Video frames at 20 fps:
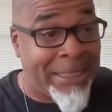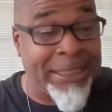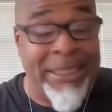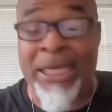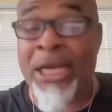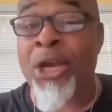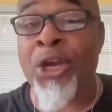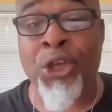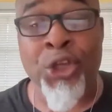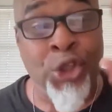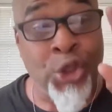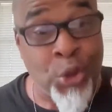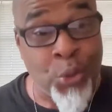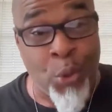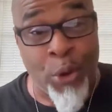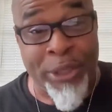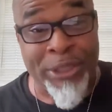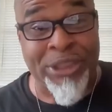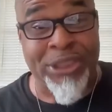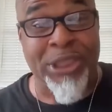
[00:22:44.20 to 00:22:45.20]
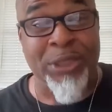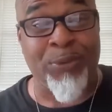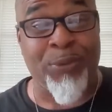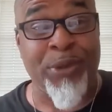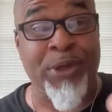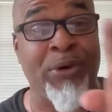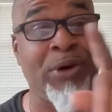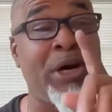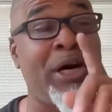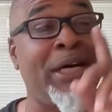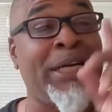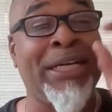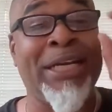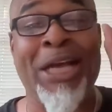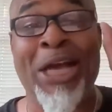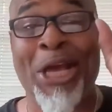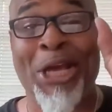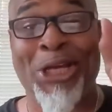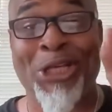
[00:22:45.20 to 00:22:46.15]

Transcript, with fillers: honey. You want to see real honey?